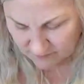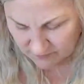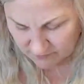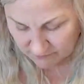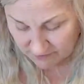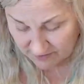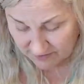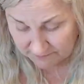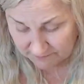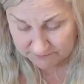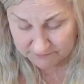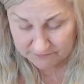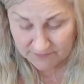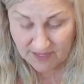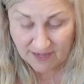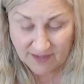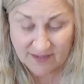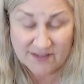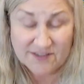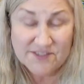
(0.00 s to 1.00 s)
Well,
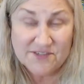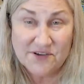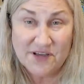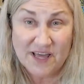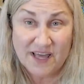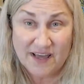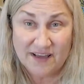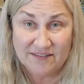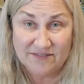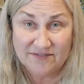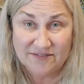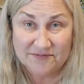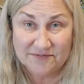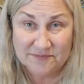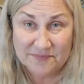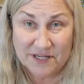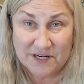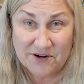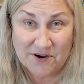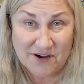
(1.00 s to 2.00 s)
I also have
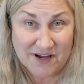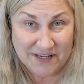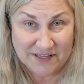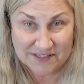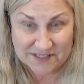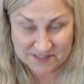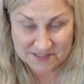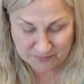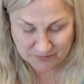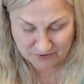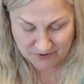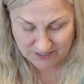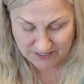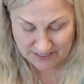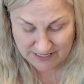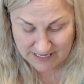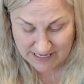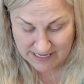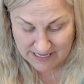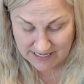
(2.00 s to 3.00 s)
an August boy.
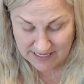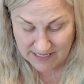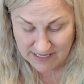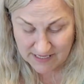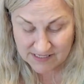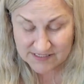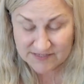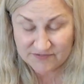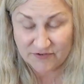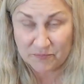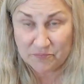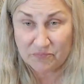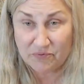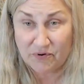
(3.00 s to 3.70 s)
He is from